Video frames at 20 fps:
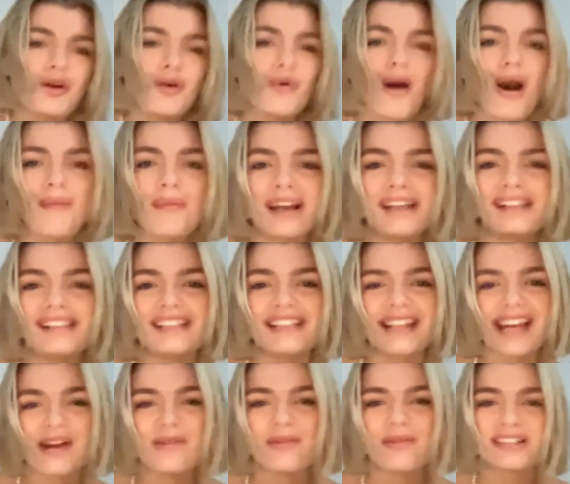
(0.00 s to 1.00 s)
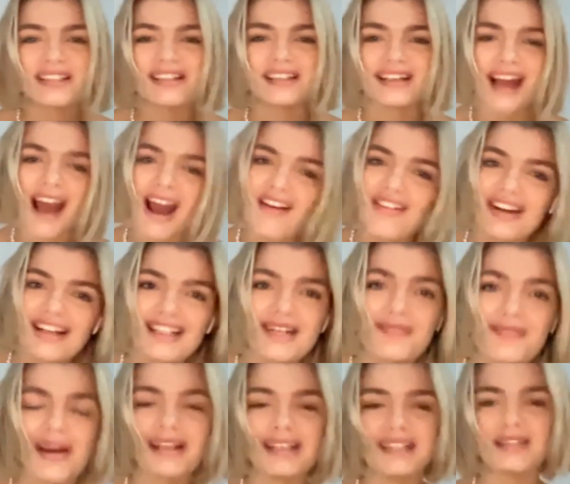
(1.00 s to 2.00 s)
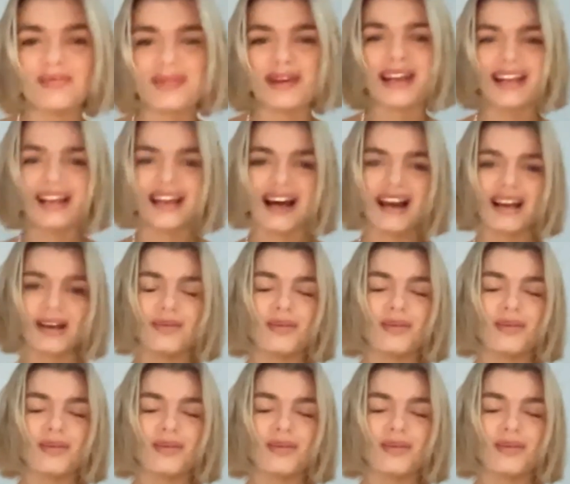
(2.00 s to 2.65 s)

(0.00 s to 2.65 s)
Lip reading: who am I today, what's the character meant to be like,